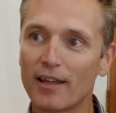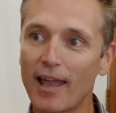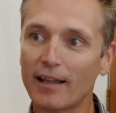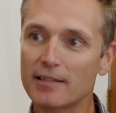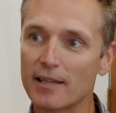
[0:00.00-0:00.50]

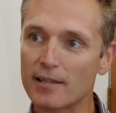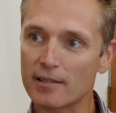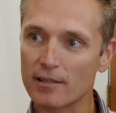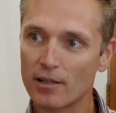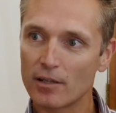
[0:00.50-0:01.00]

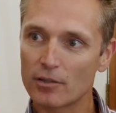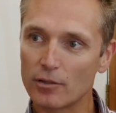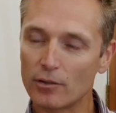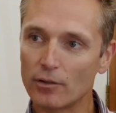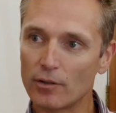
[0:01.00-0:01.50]
access
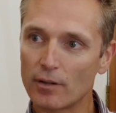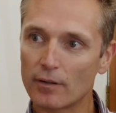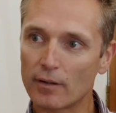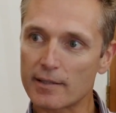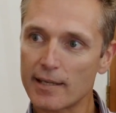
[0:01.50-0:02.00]
to
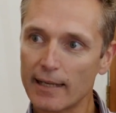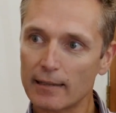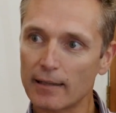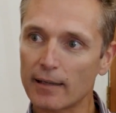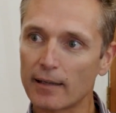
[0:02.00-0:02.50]
the
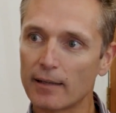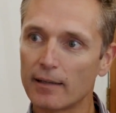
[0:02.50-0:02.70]
settler,